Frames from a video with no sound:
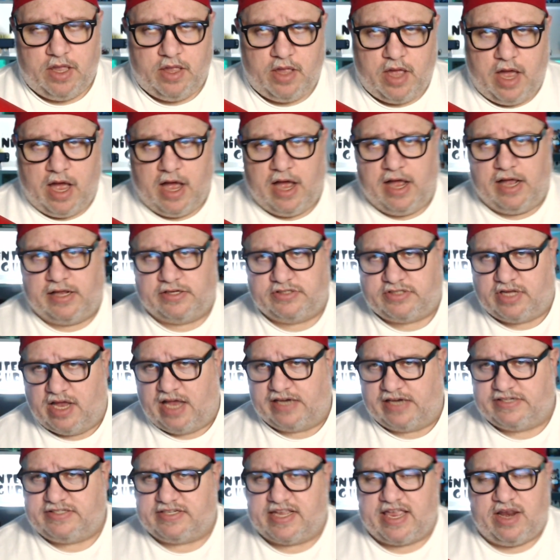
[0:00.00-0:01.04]
So I
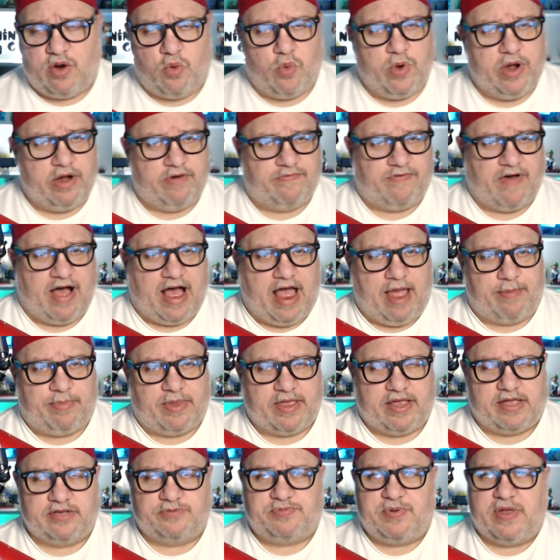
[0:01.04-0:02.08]
just get a weird vibe,
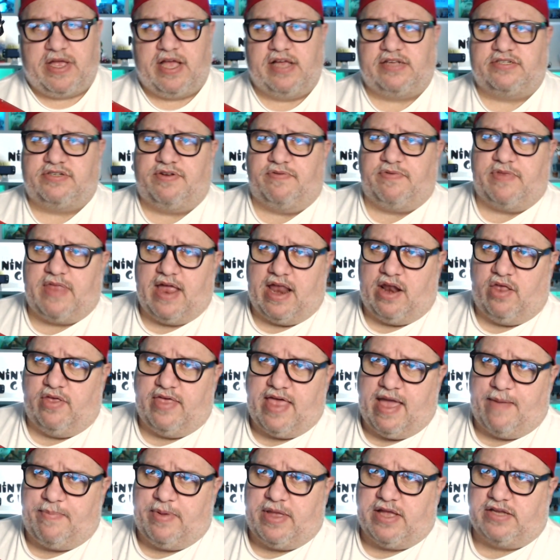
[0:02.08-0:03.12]
like, because of not only
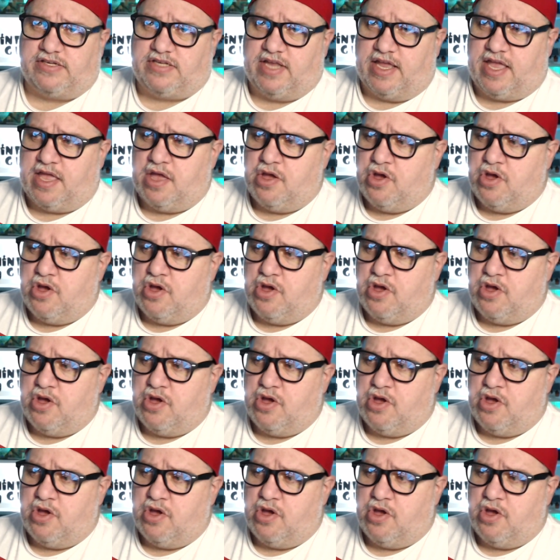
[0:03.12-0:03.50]
that, because like